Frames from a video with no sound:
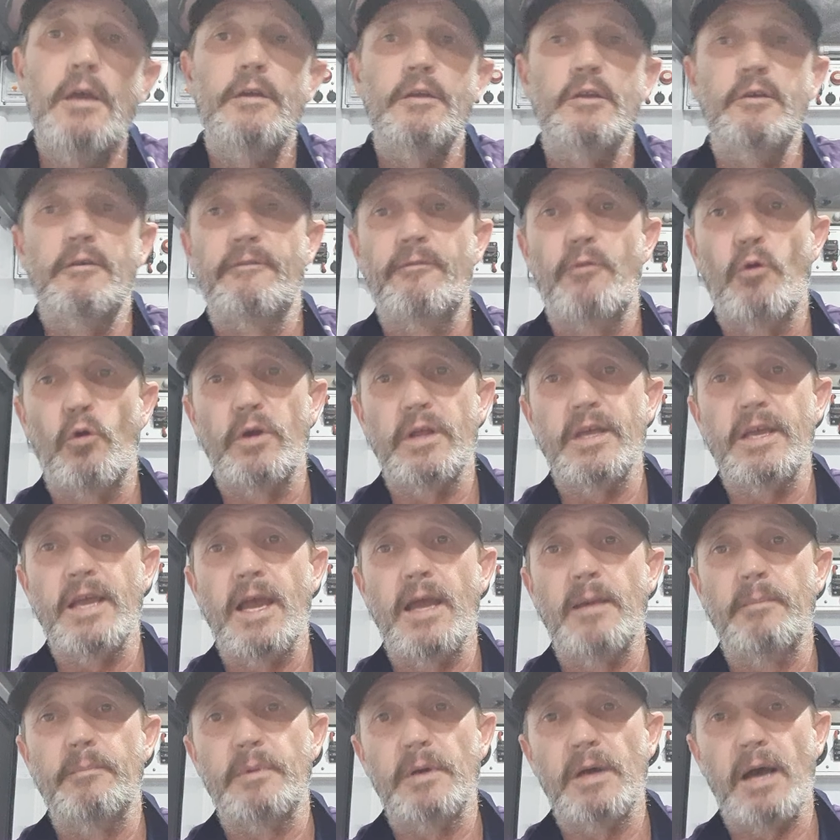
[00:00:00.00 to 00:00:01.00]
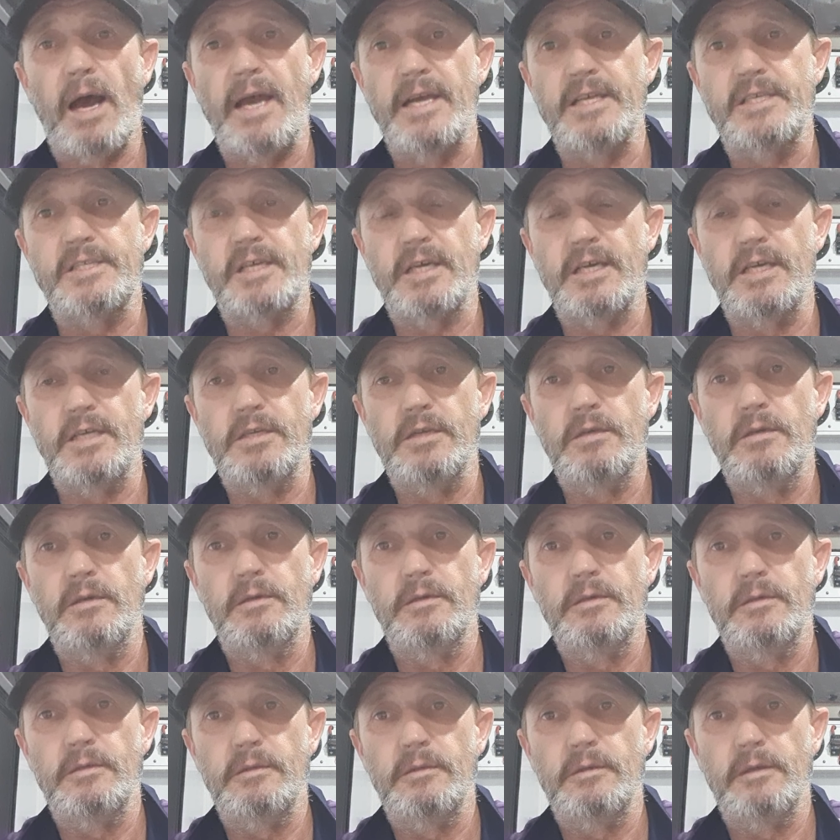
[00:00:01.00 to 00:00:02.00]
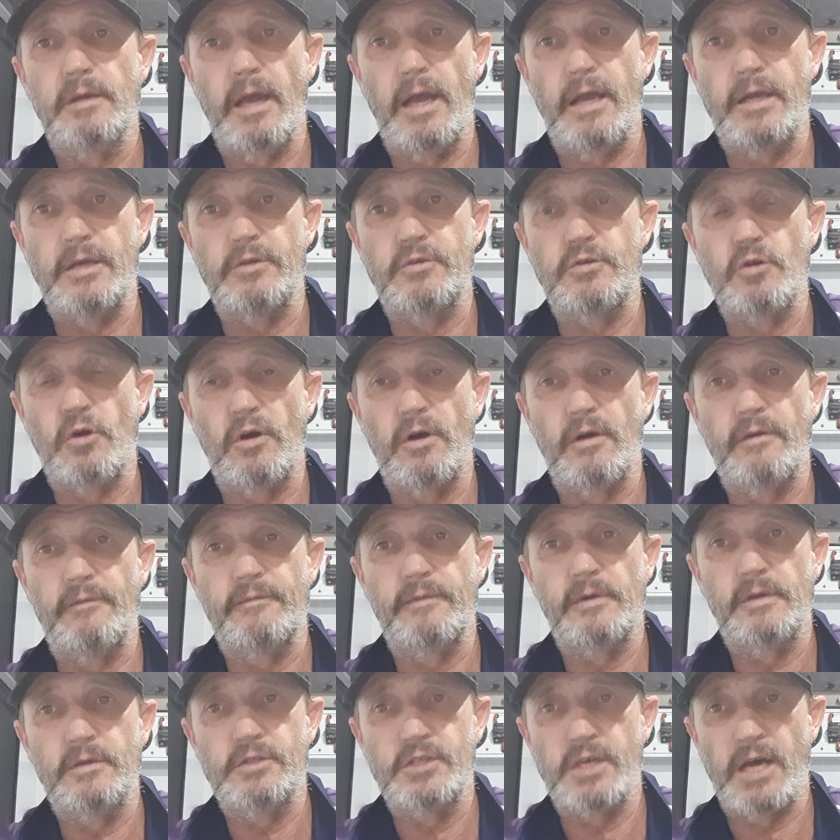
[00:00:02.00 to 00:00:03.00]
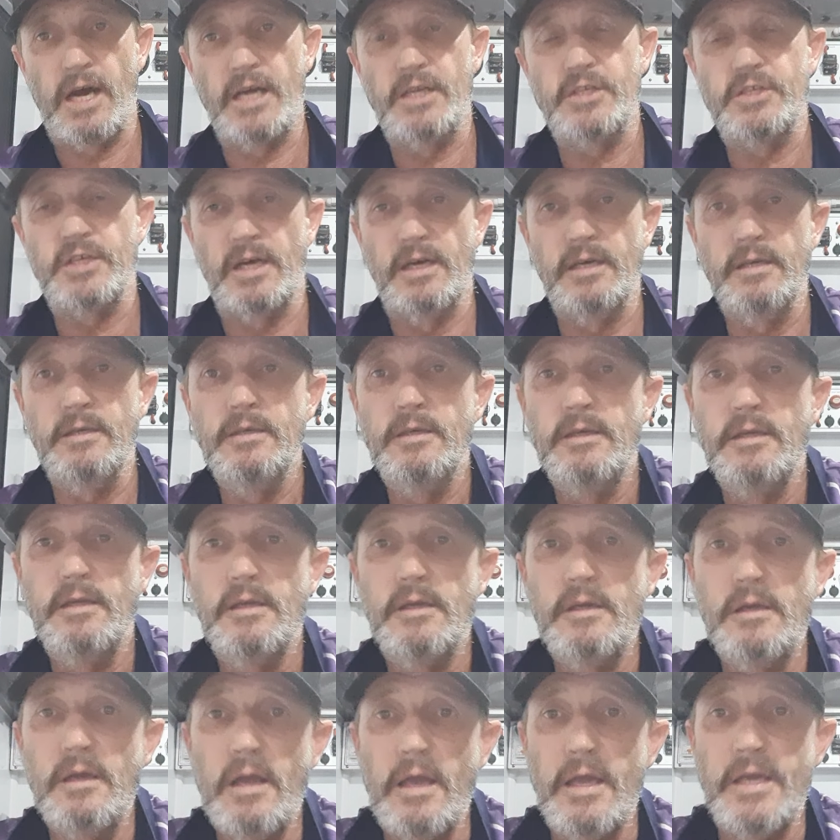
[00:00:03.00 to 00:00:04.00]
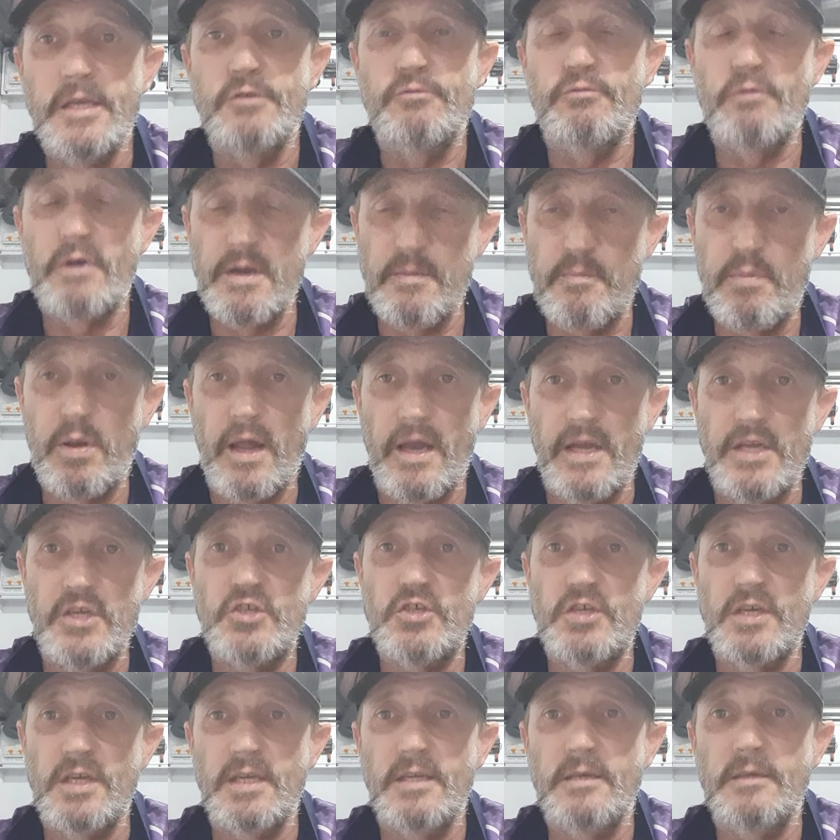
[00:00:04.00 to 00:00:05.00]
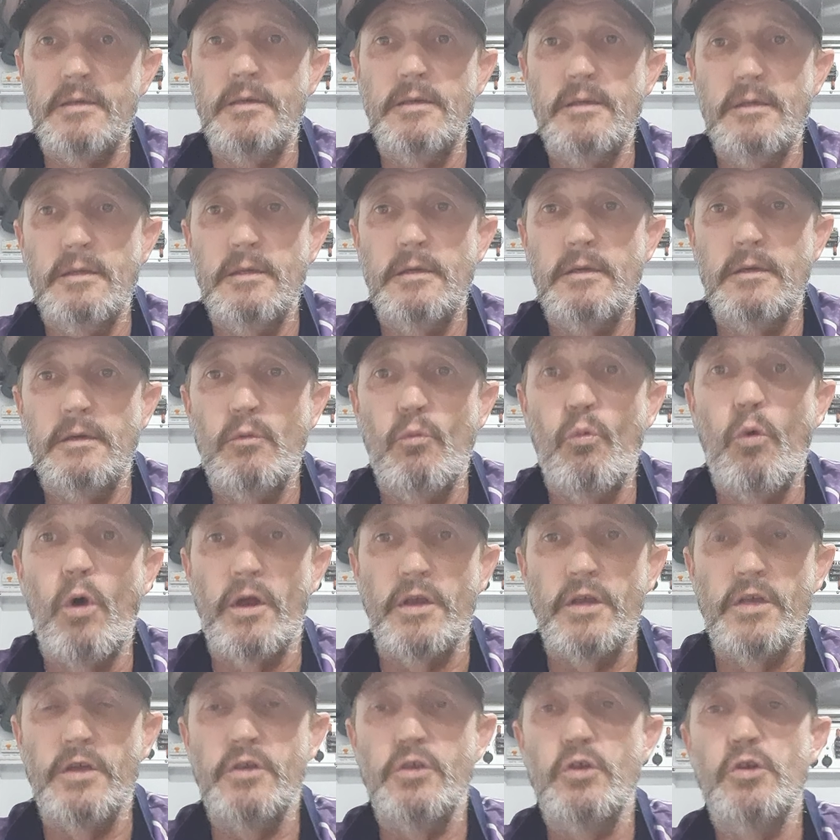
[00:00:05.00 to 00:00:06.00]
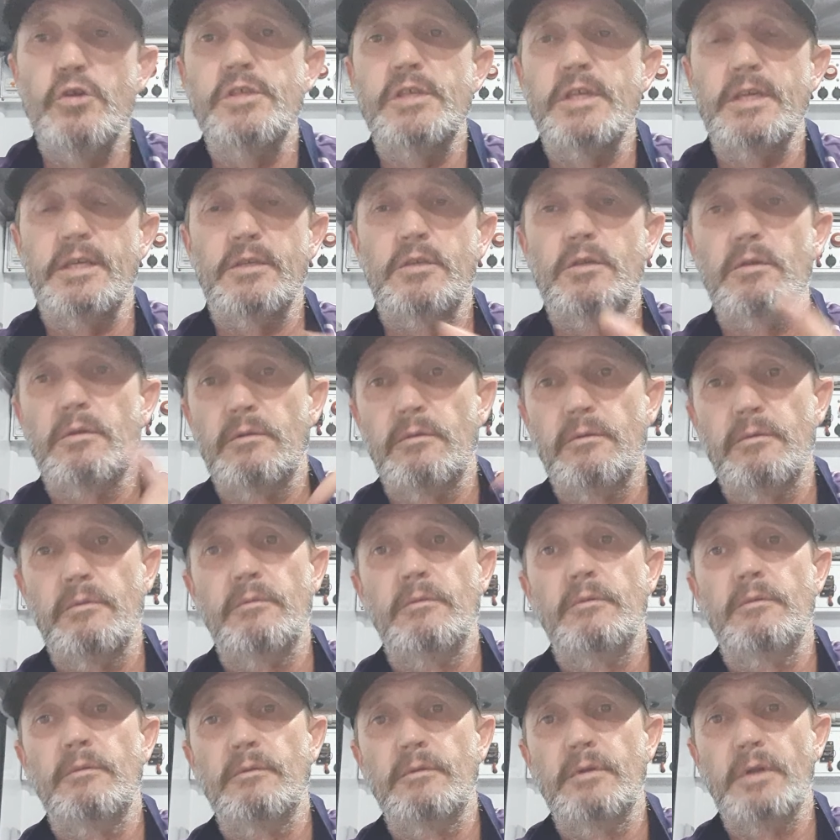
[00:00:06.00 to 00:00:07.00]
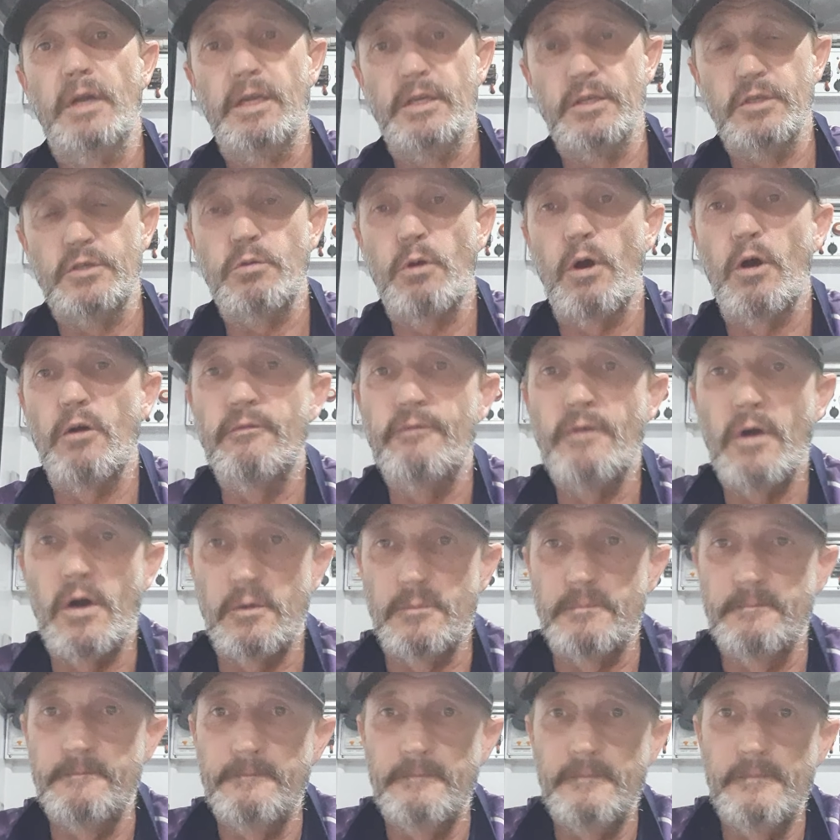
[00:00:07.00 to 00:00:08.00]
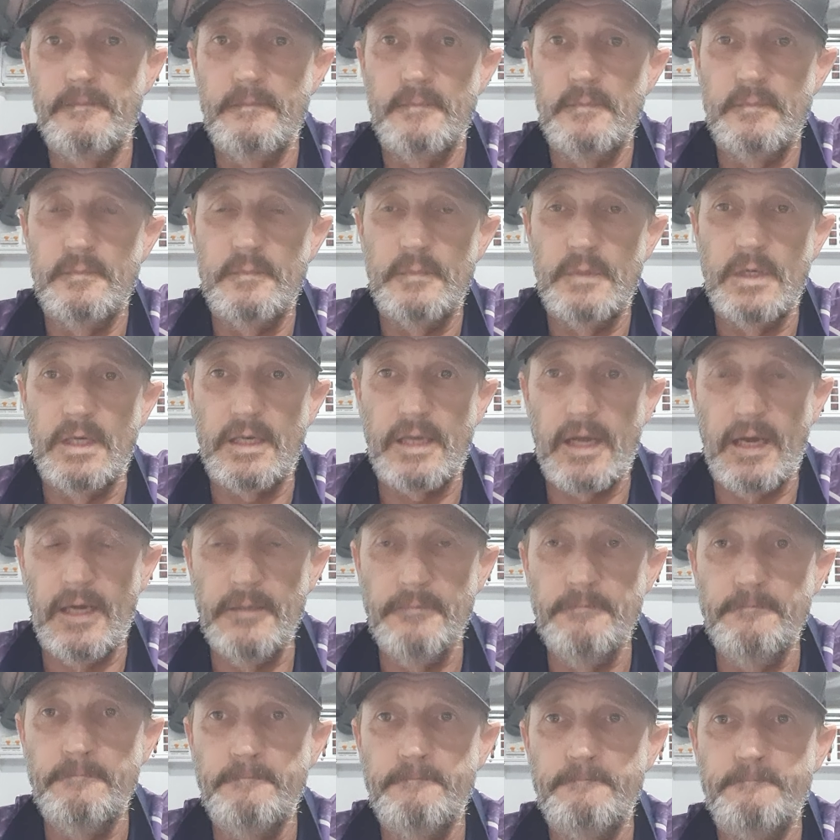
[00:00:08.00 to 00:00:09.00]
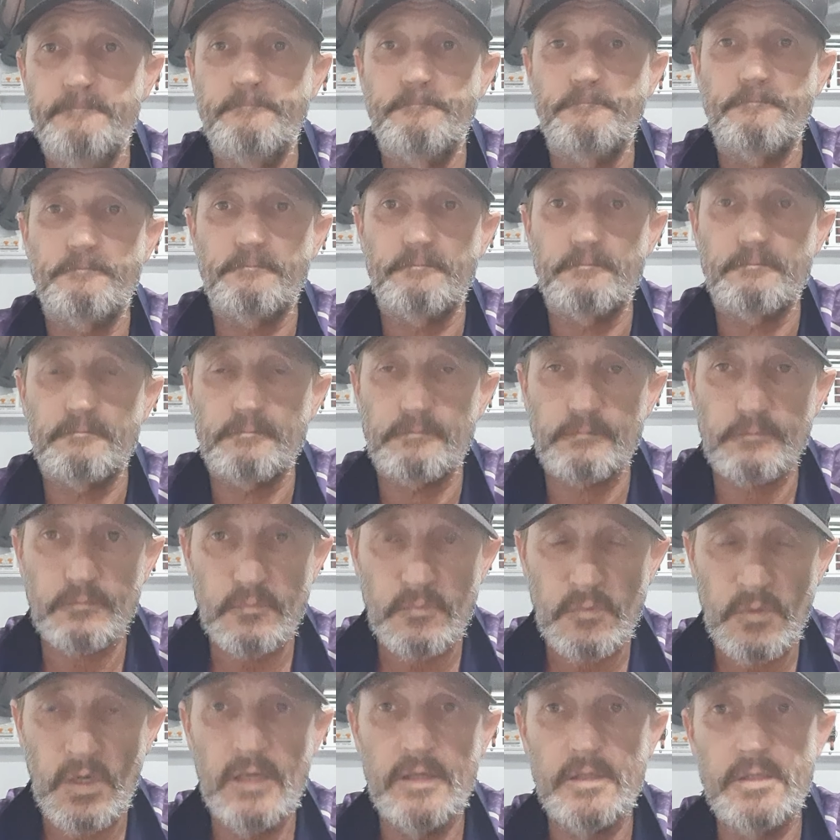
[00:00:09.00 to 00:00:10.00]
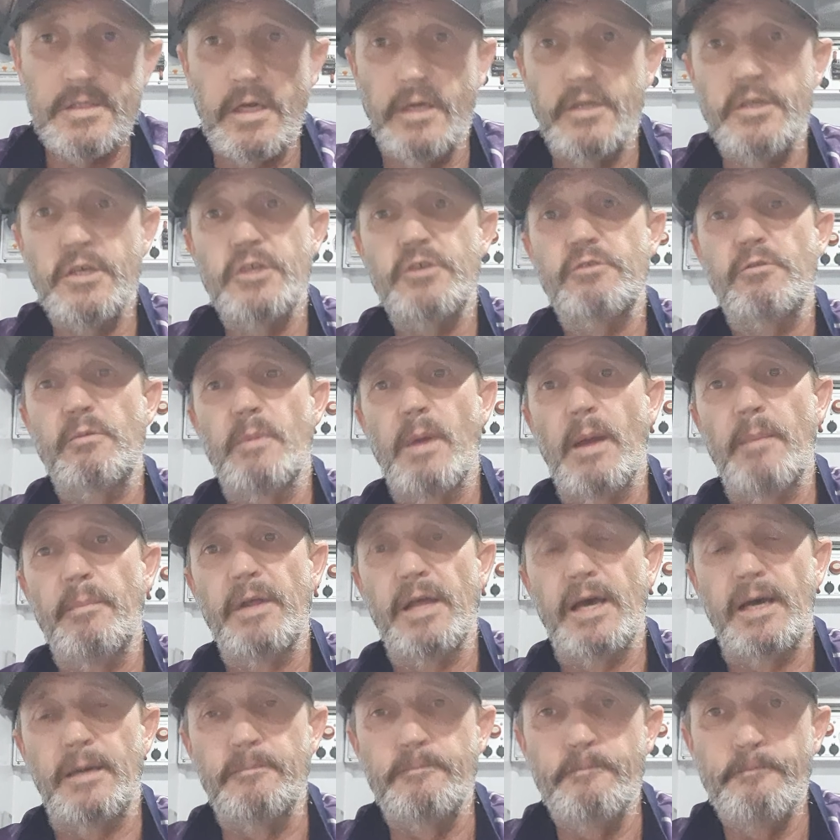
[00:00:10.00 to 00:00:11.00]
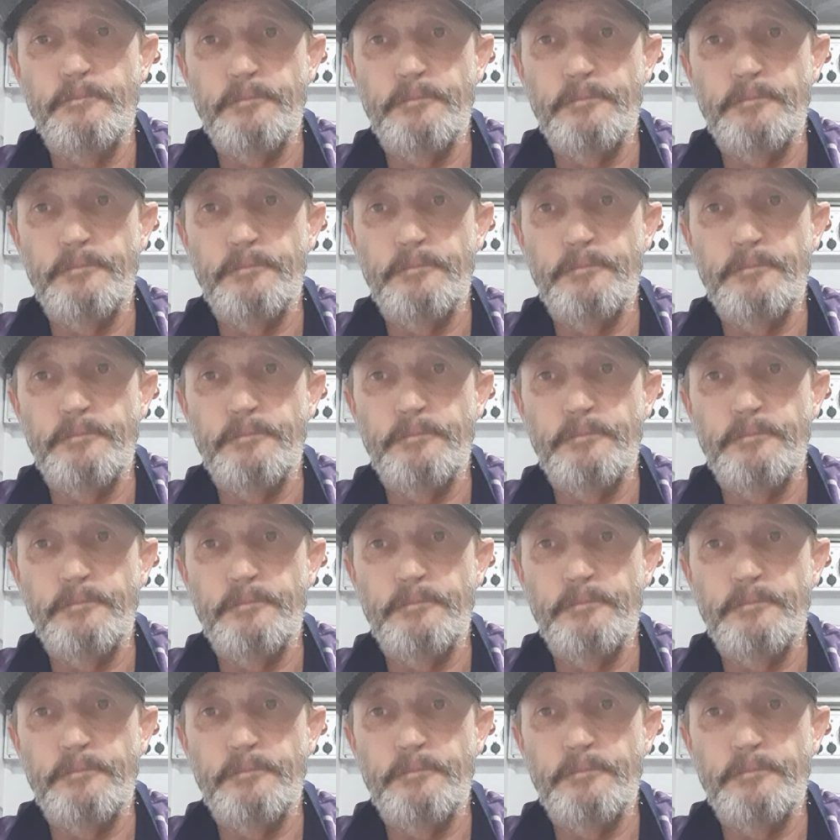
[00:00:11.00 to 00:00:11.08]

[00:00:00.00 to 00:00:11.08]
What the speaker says: your 40 amp AC EnerDrive charger is replenishing what you're using in 12 volt. Okay, so just remember that.